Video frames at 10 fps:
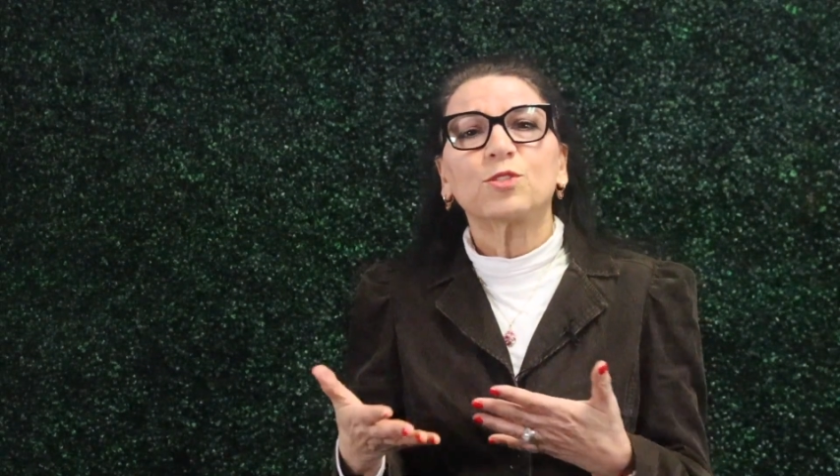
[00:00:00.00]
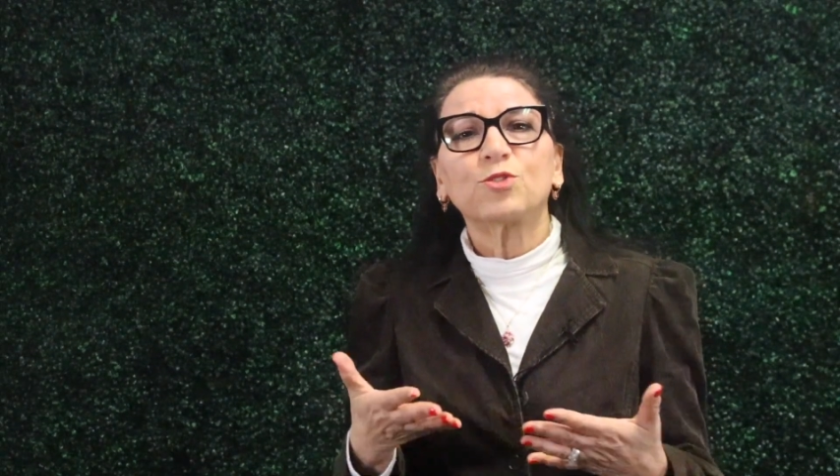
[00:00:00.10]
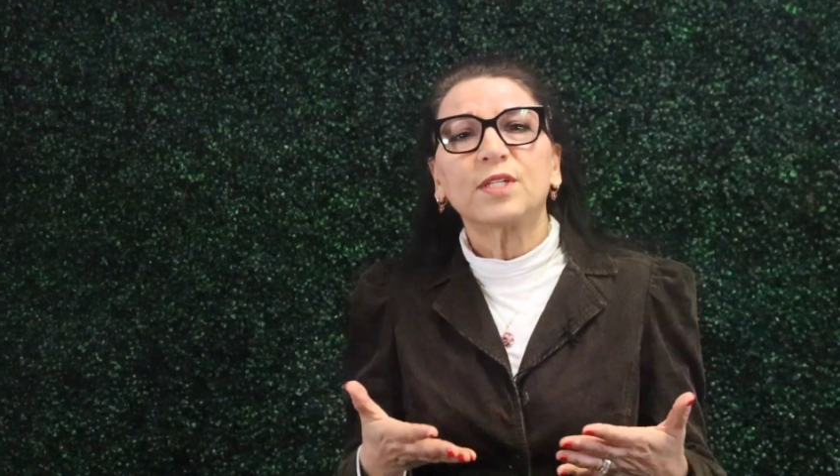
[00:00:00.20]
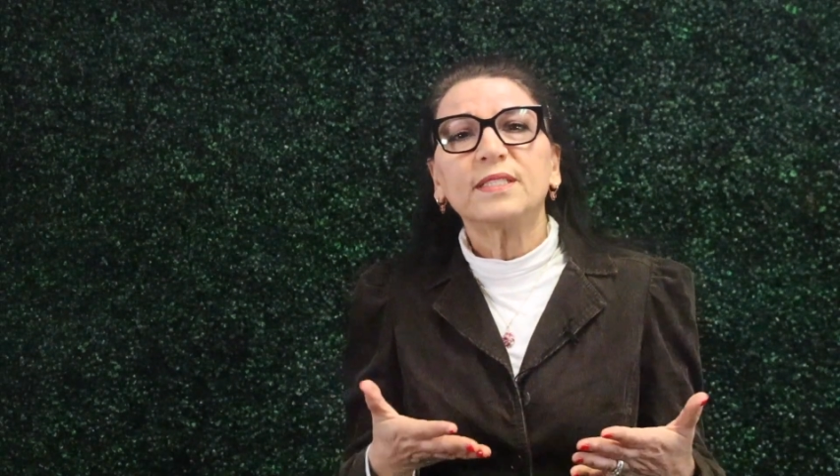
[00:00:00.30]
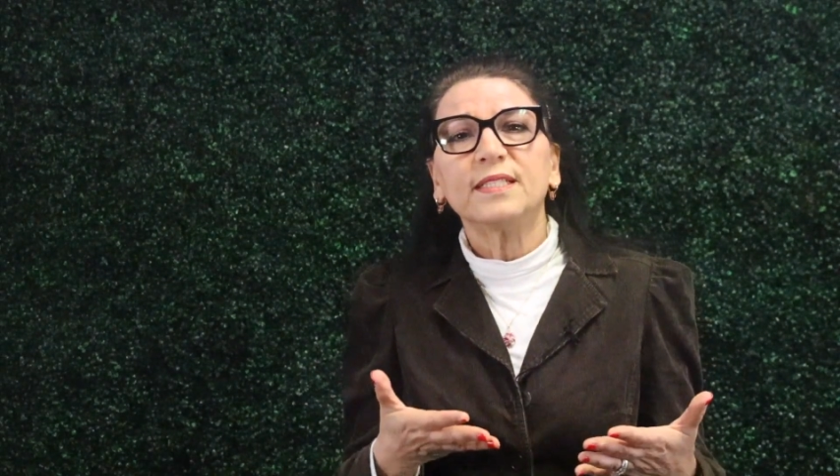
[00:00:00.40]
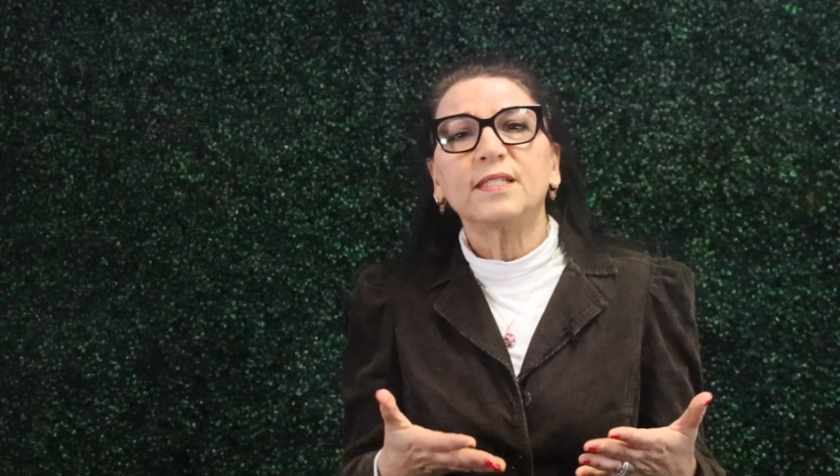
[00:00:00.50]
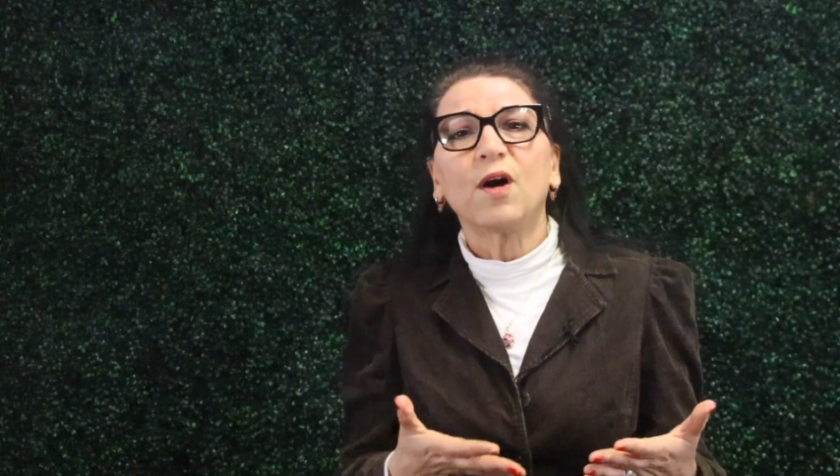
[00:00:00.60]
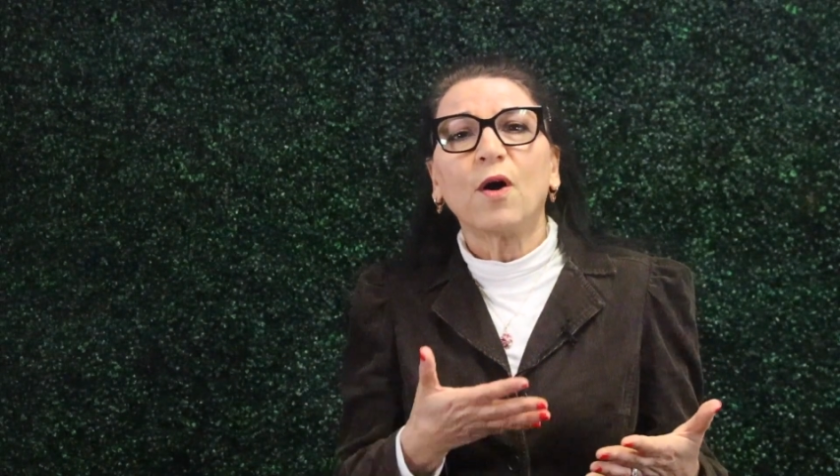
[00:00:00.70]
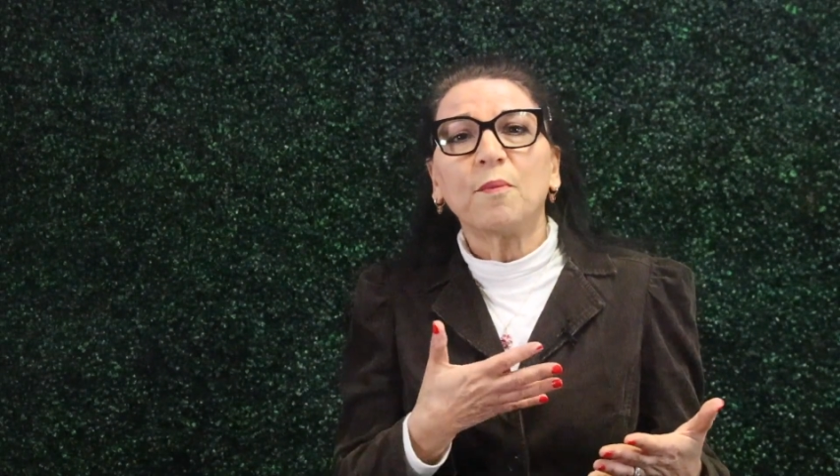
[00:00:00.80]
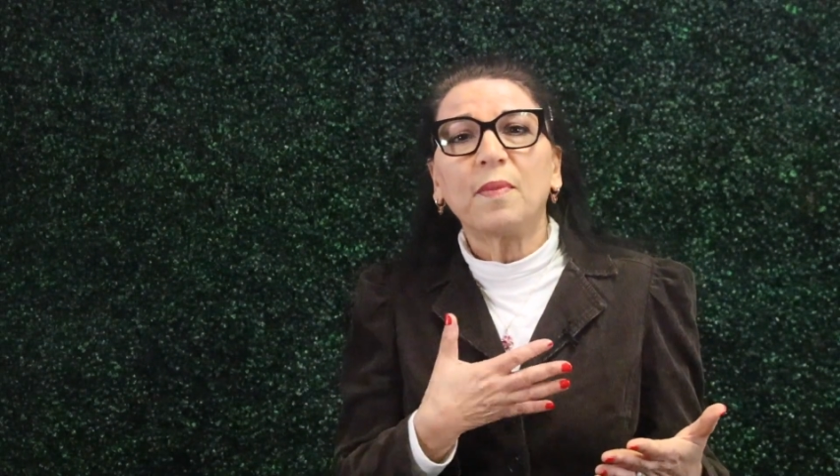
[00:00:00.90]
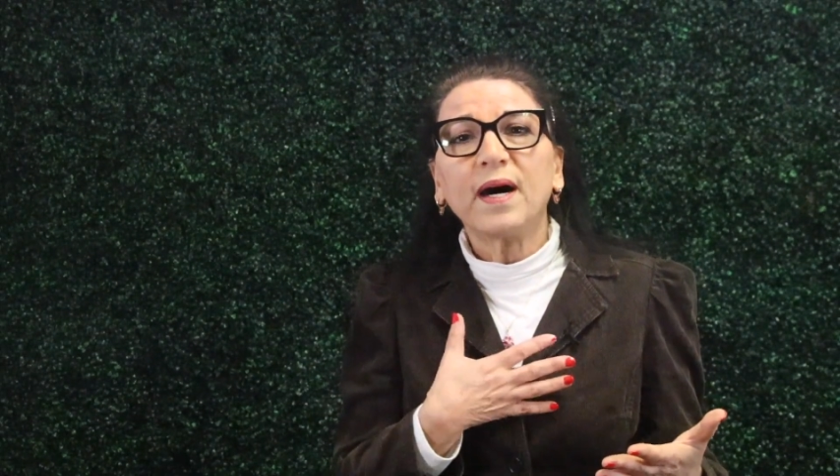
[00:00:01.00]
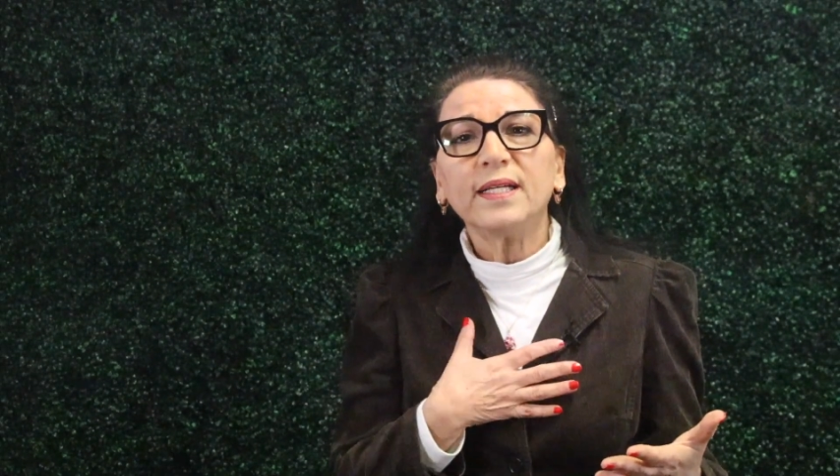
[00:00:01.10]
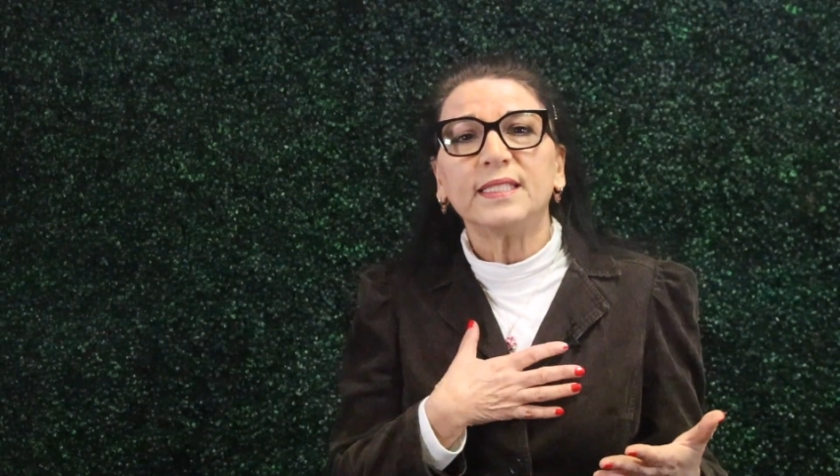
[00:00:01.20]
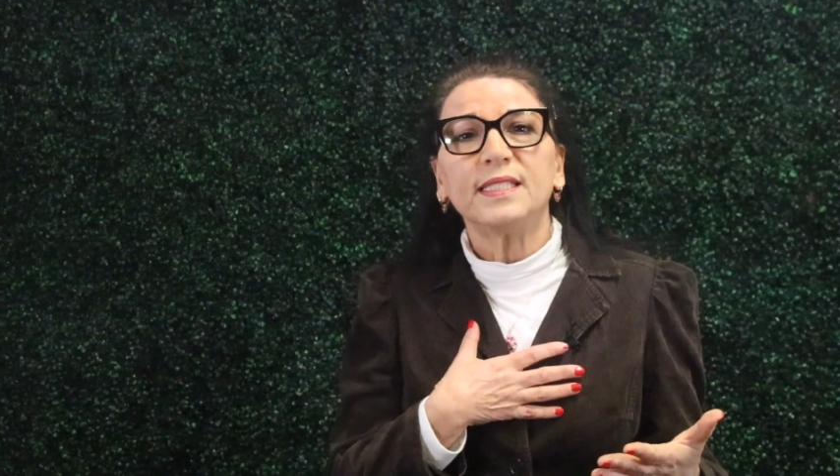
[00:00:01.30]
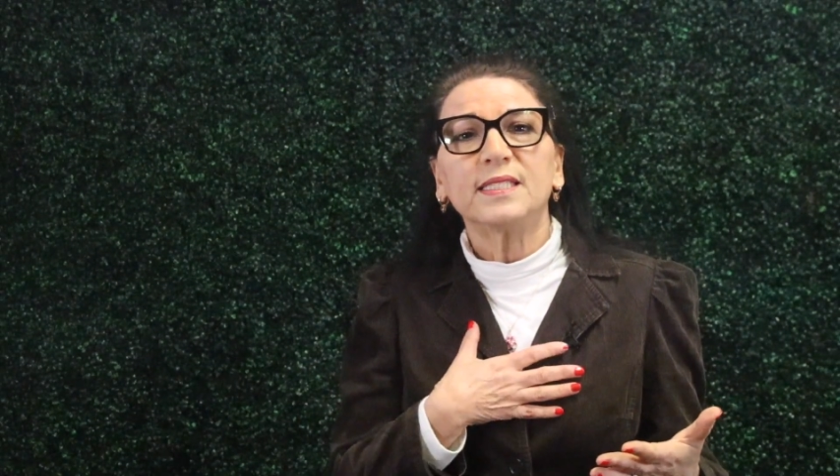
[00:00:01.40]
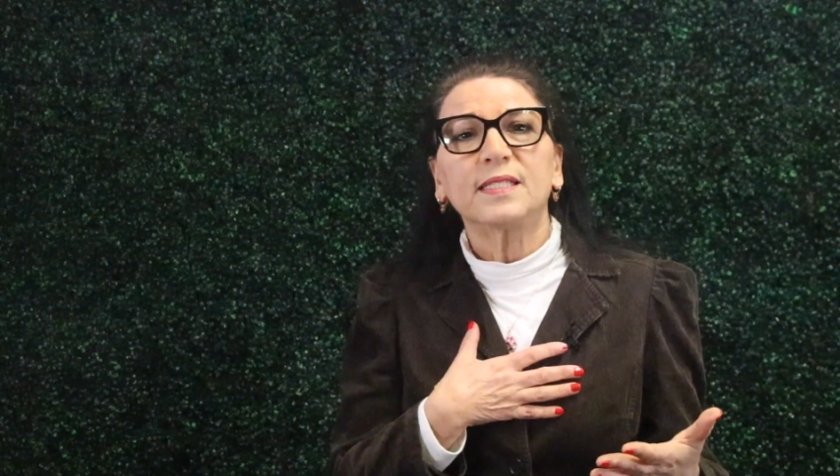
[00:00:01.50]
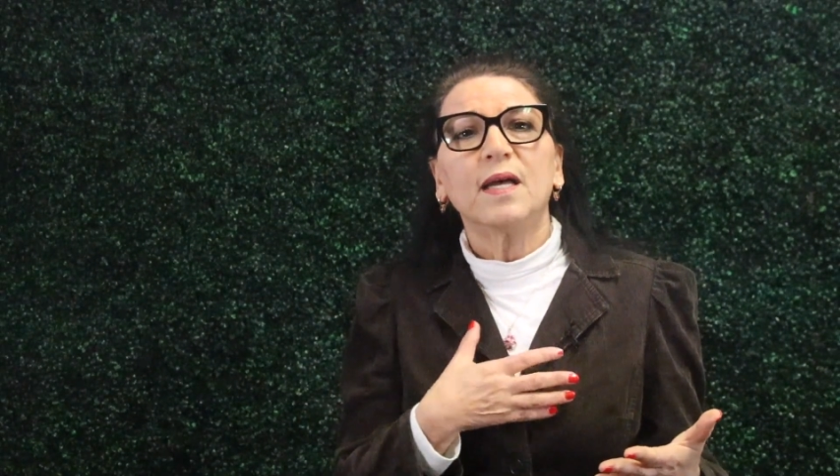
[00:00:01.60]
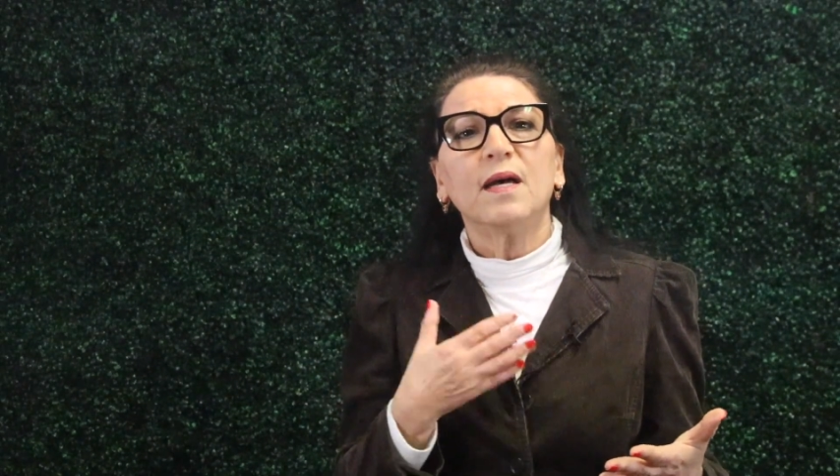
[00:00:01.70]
strengthening our bodies,